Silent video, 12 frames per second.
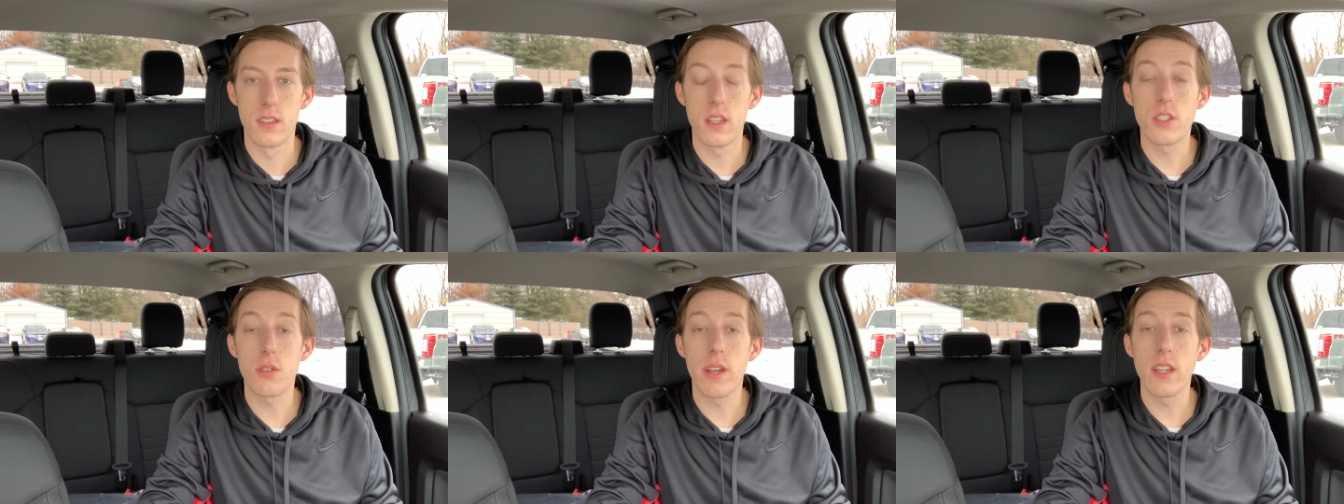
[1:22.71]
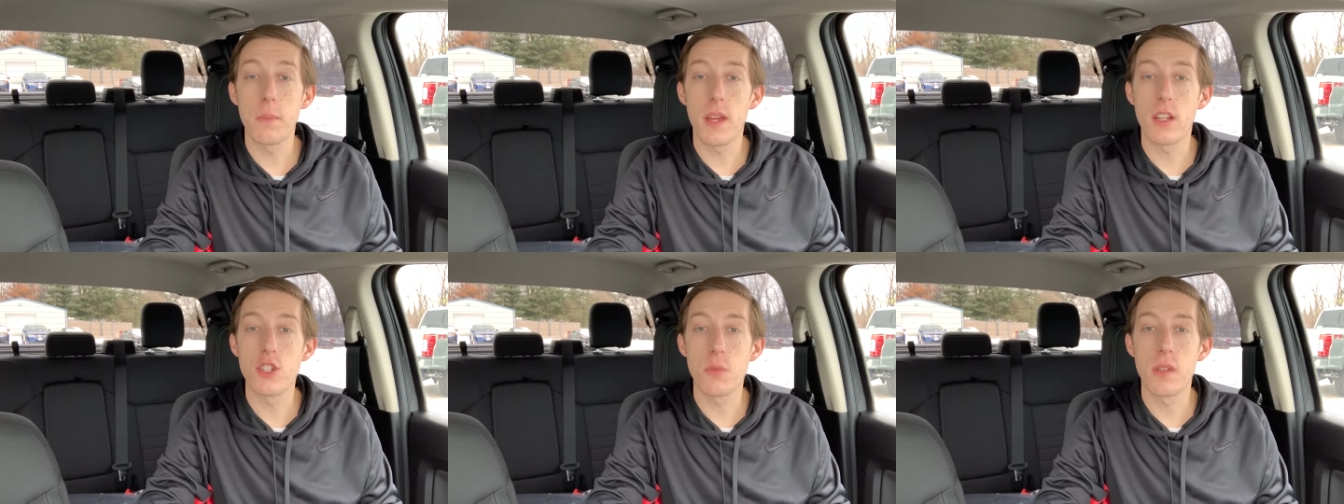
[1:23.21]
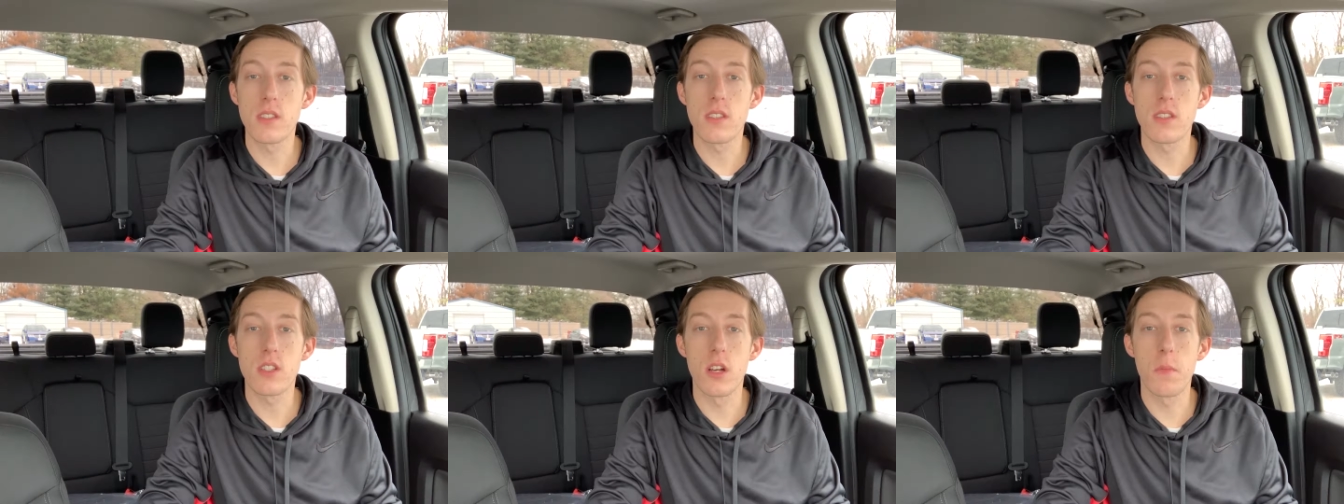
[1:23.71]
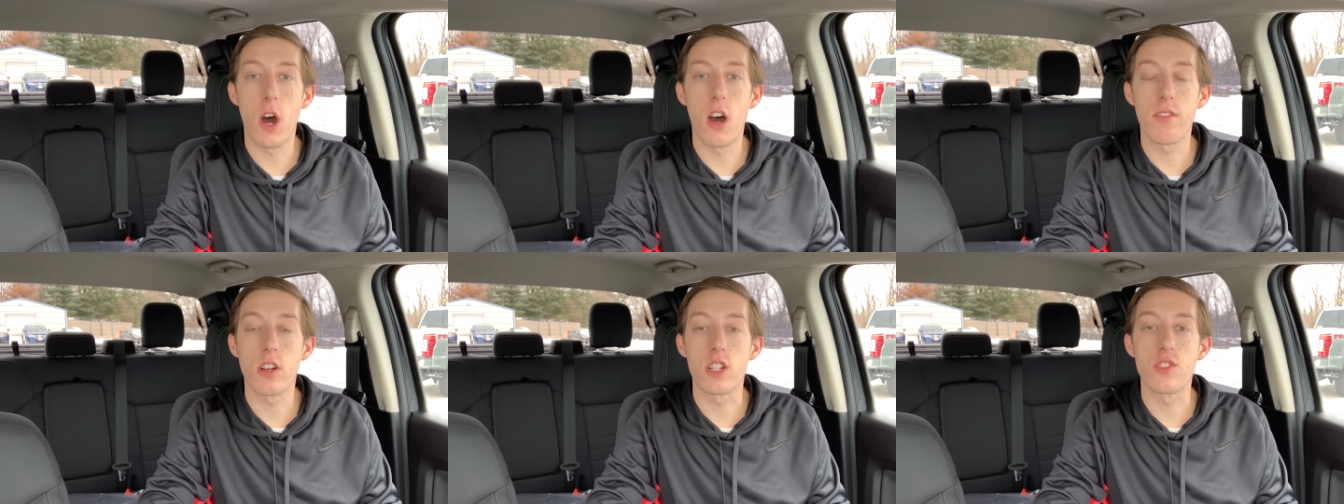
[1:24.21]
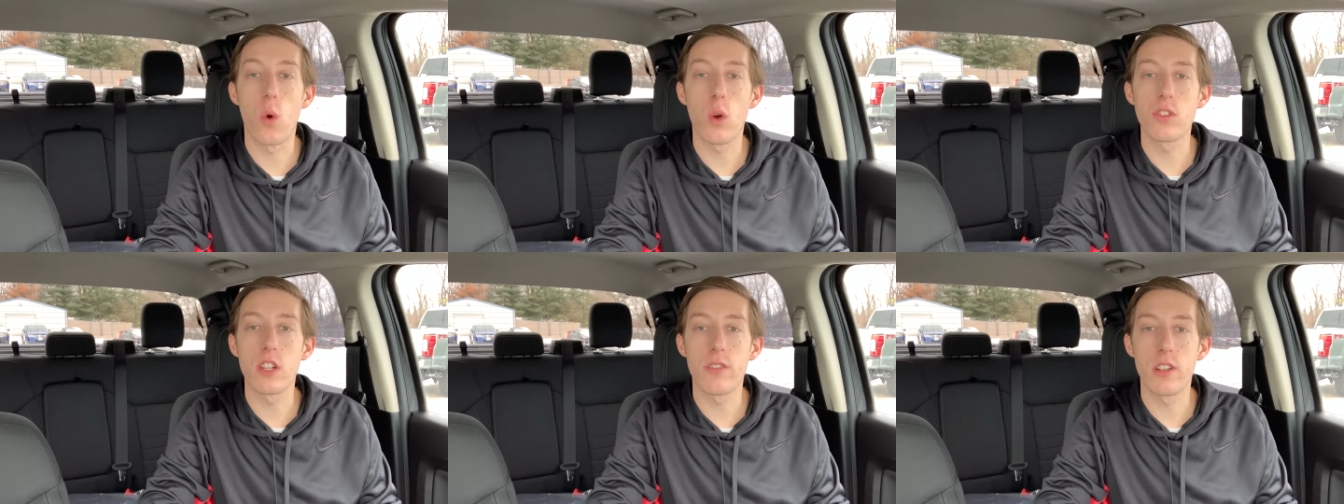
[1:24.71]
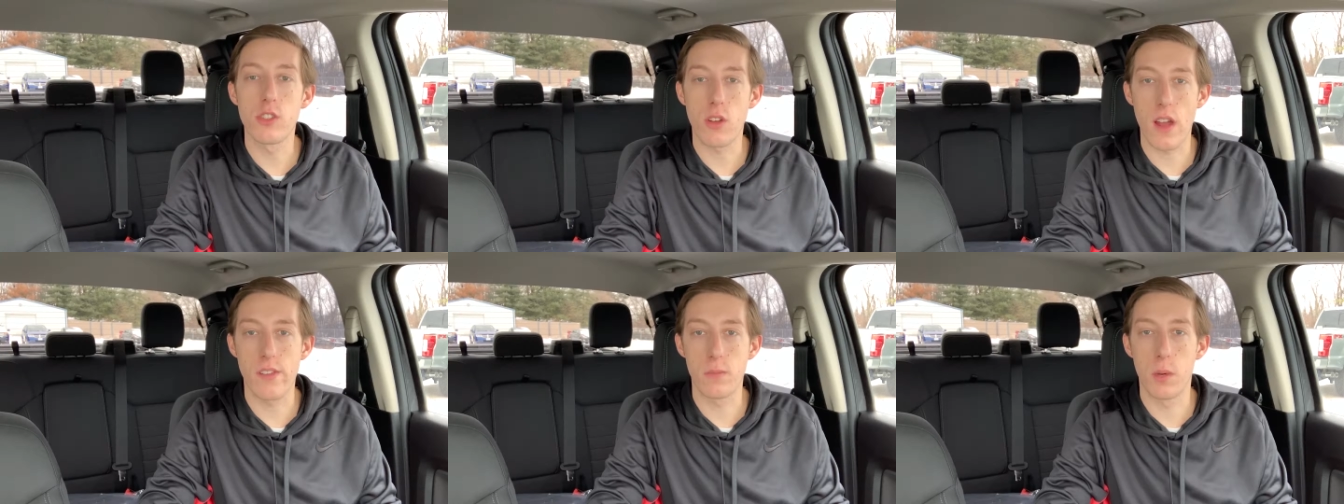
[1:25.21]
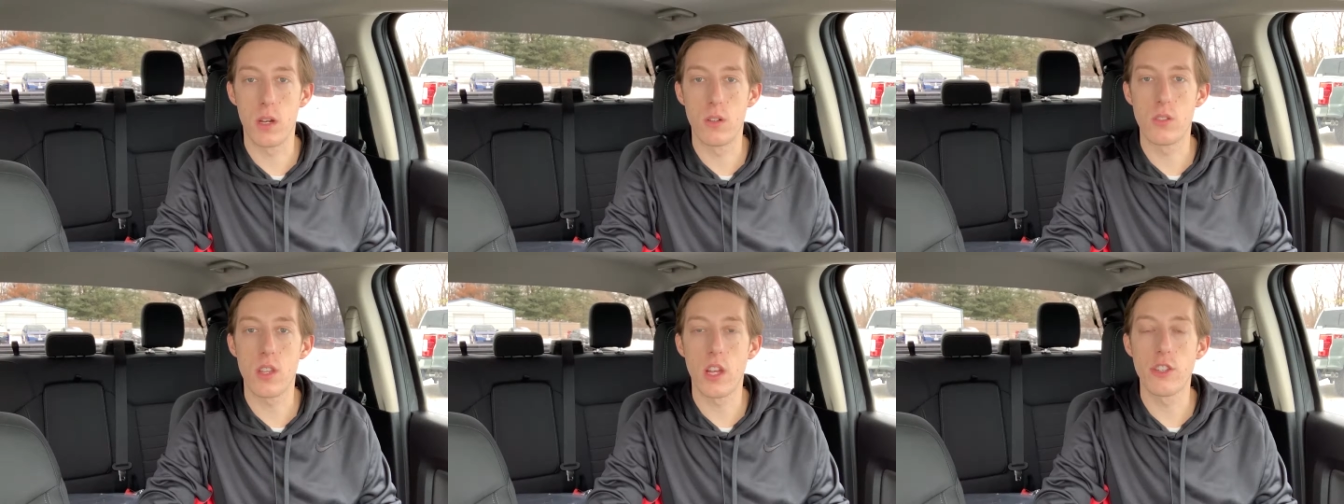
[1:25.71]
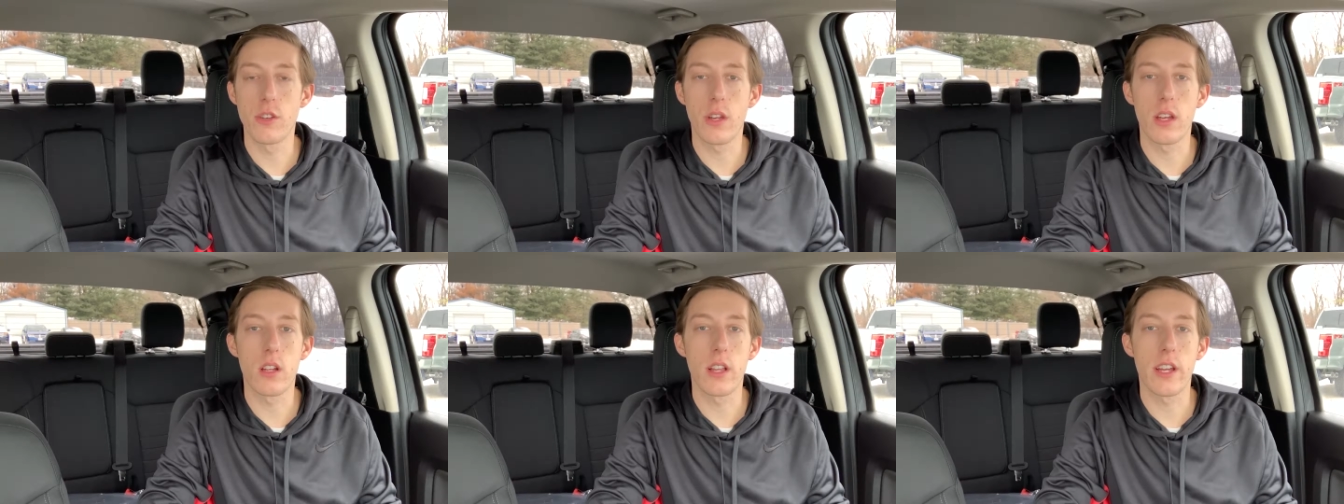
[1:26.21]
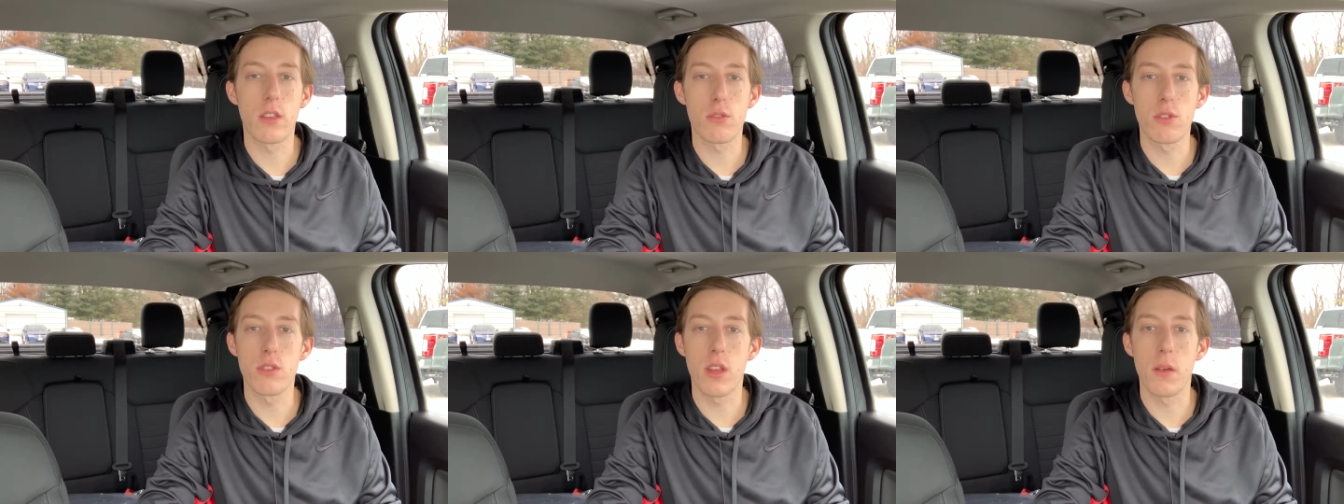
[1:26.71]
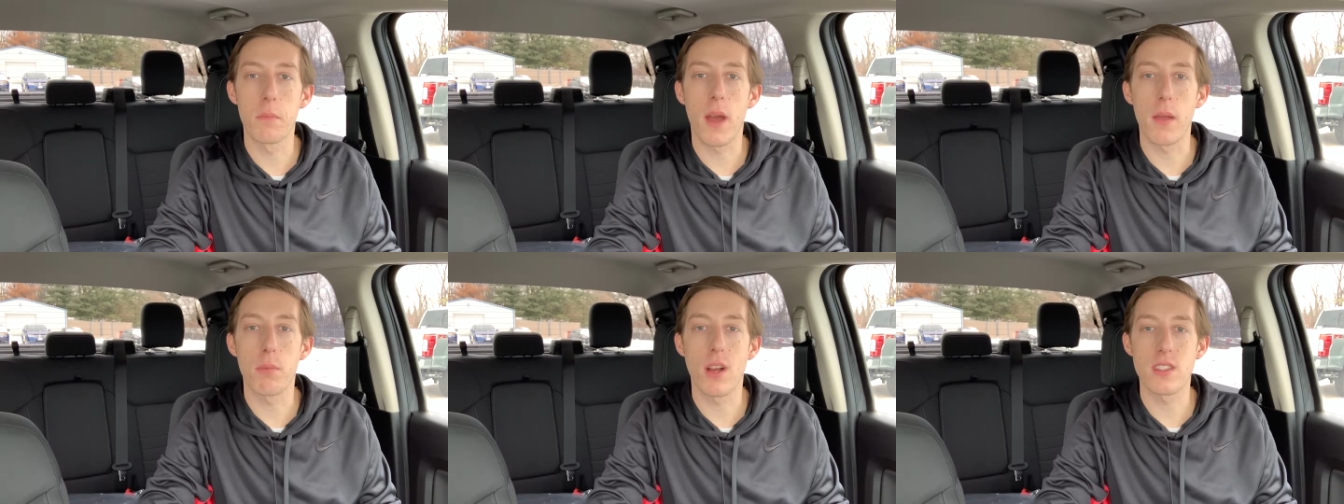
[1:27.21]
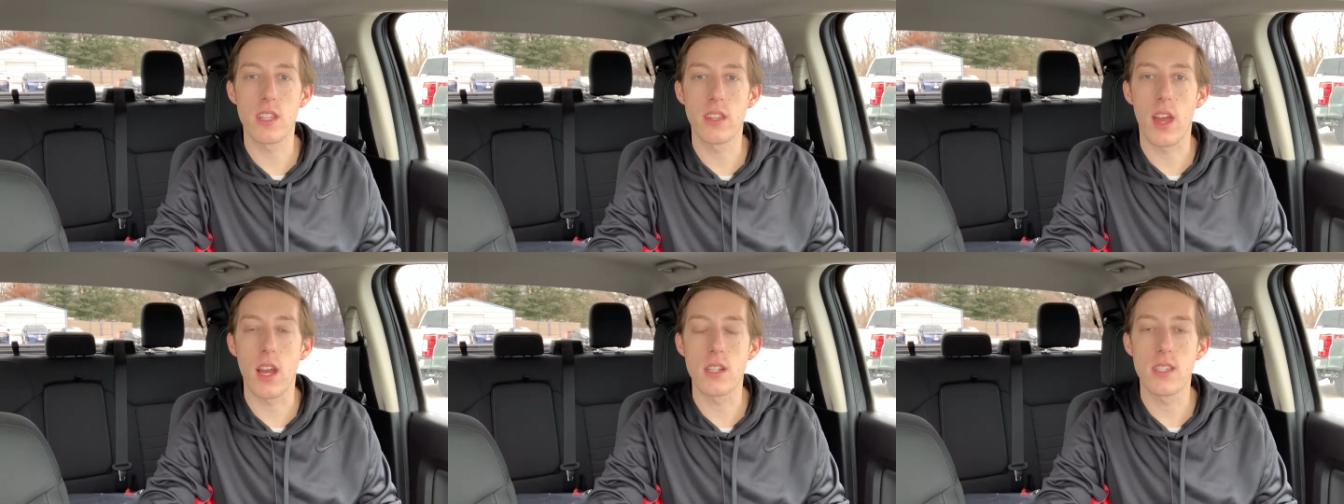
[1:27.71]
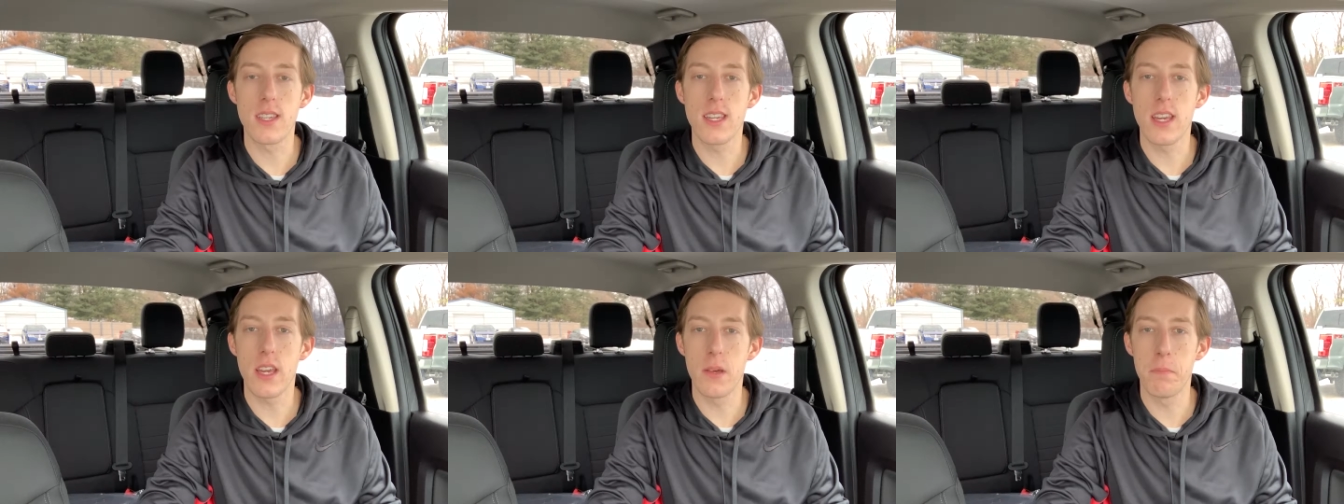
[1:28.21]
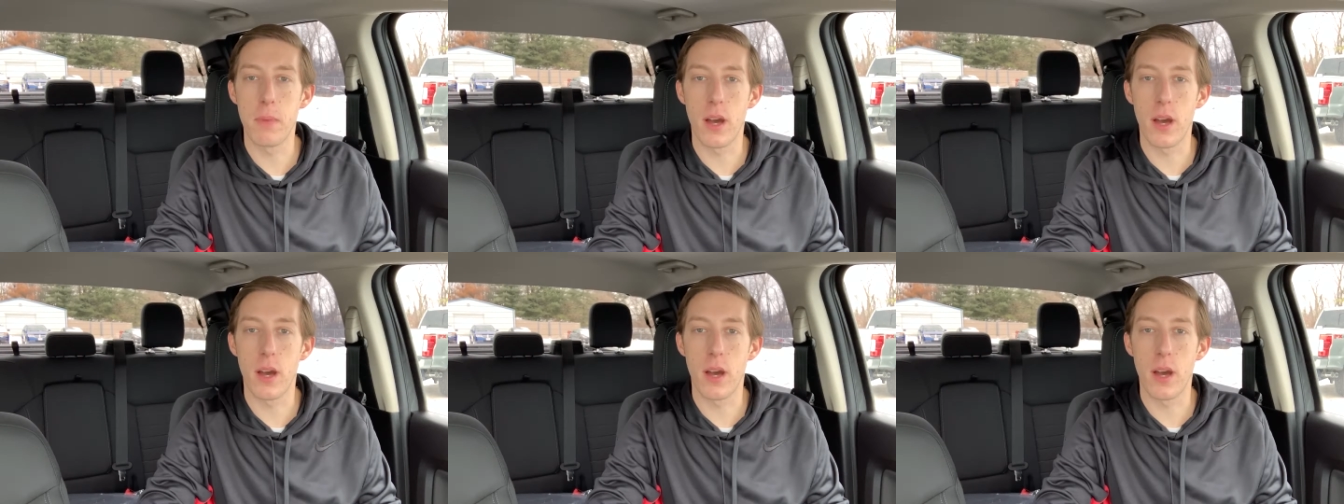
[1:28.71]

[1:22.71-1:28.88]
The Terrain Management System offers 4 different driving modes, and you can click through them by pressing that TM